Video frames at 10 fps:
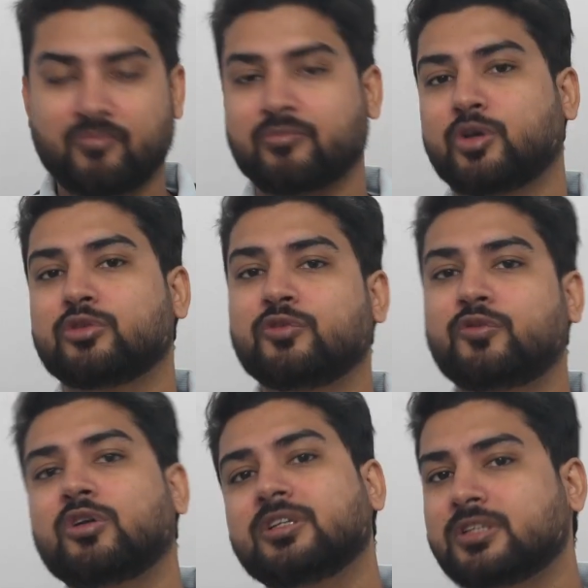because you
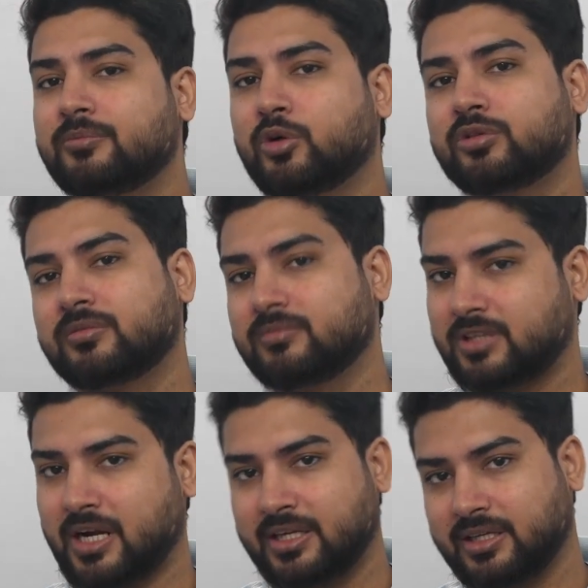fall under both
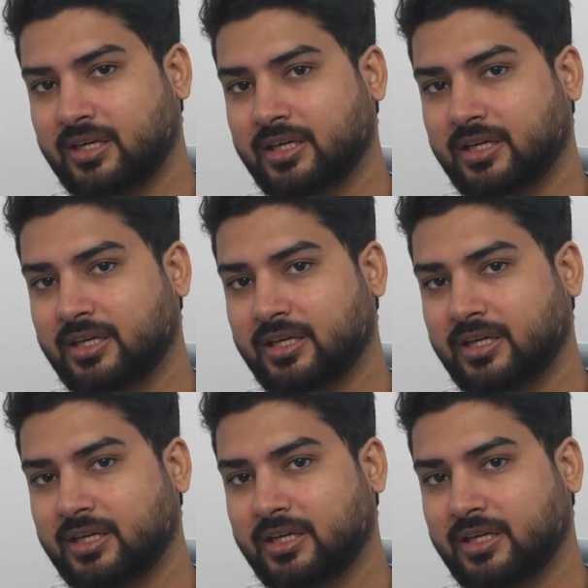criteria.